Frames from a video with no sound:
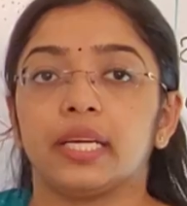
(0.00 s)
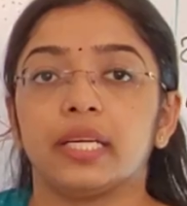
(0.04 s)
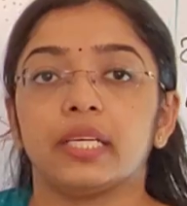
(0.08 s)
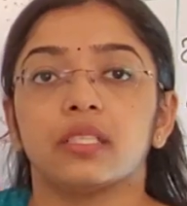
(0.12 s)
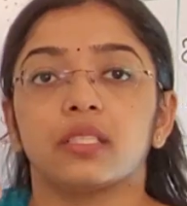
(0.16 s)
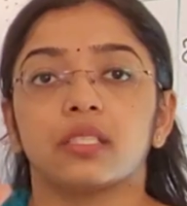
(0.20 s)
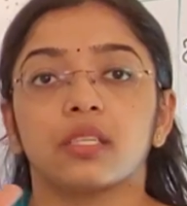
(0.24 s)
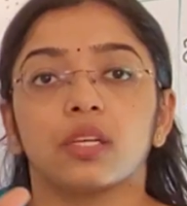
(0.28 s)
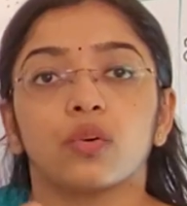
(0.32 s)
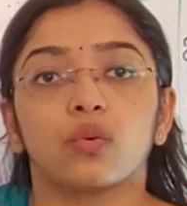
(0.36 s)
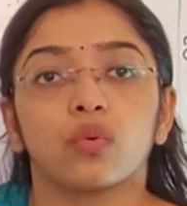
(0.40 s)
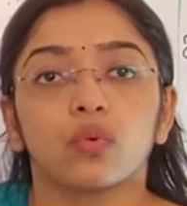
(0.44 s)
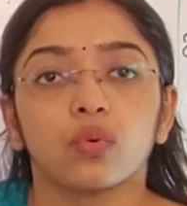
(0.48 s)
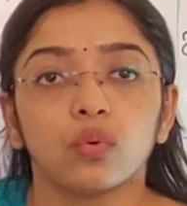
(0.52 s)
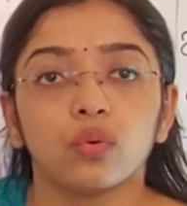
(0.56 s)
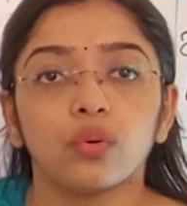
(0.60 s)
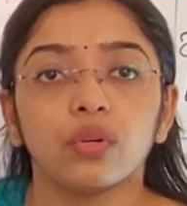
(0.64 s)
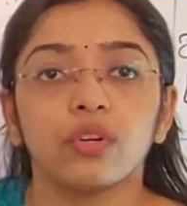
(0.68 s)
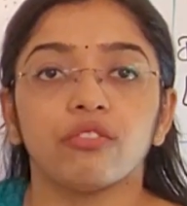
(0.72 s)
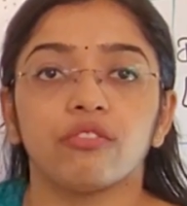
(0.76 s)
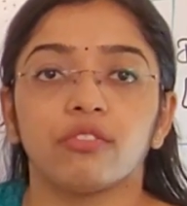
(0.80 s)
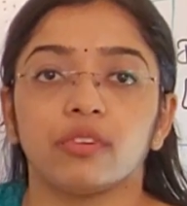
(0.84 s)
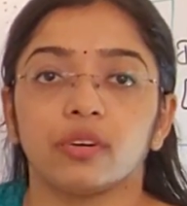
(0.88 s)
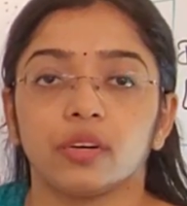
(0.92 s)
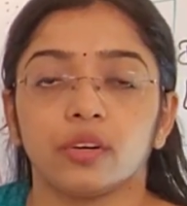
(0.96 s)
It's a
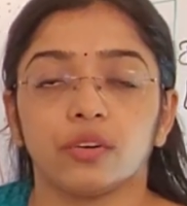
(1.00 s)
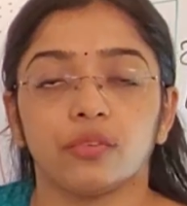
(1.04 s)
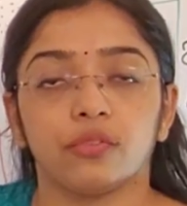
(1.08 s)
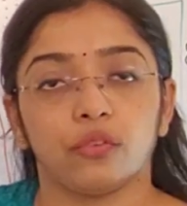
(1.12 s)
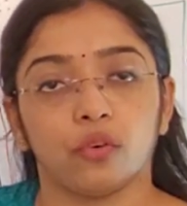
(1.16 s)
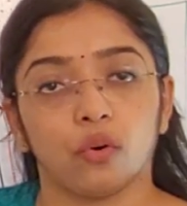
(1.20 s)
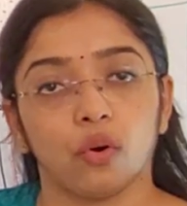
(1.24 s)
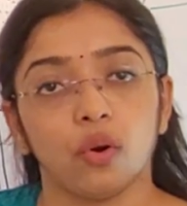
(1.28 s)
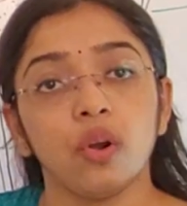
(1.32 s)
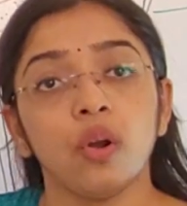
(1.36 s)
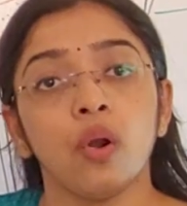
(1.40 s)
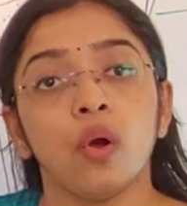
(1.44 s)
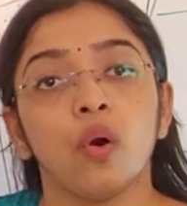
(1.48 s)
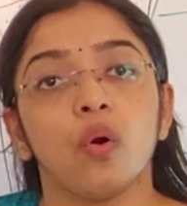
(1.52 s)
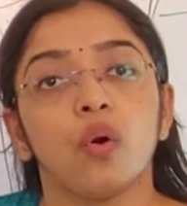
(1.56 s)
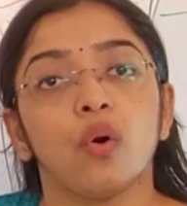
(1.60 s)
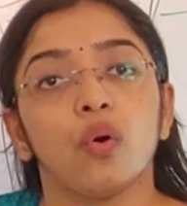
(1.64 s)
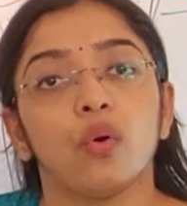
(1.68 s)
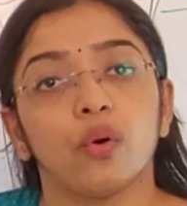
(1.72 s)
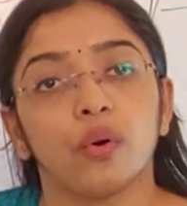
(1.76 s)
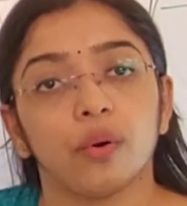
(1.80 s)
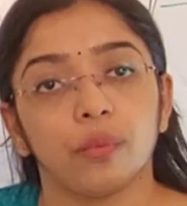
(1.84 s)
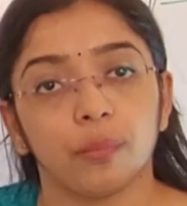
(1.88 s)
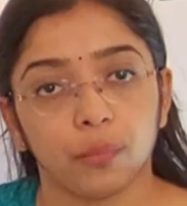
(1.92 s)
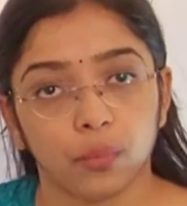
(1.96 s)
root word for
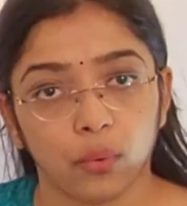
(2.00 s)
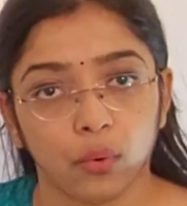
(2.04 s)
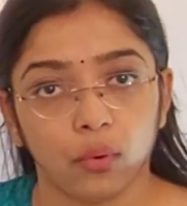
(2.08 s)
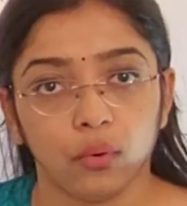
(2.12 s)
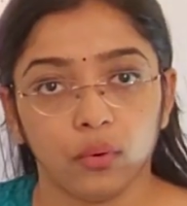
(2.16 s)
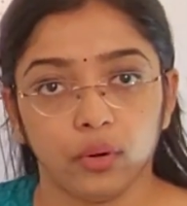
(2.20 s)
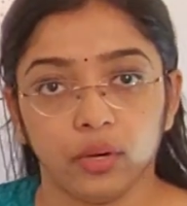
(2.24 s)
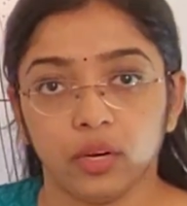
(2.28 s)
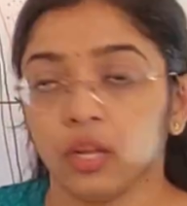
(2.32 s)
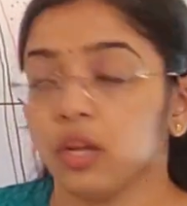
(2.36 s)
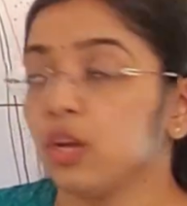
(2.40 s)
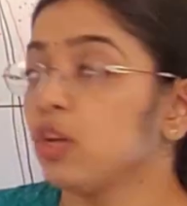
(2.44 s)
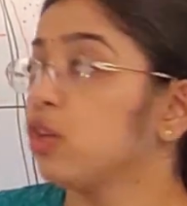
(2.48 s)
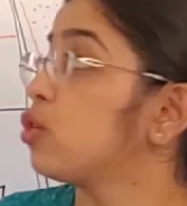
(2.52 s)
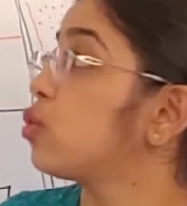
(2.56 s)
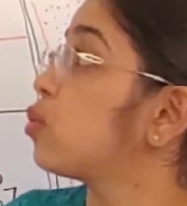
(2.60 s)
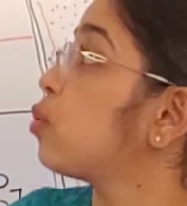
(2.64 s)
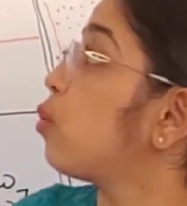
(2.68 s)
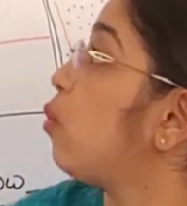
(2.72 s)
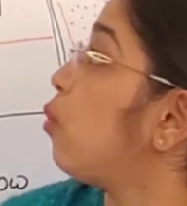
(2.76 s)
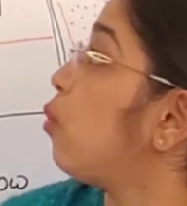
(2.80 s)
bone. So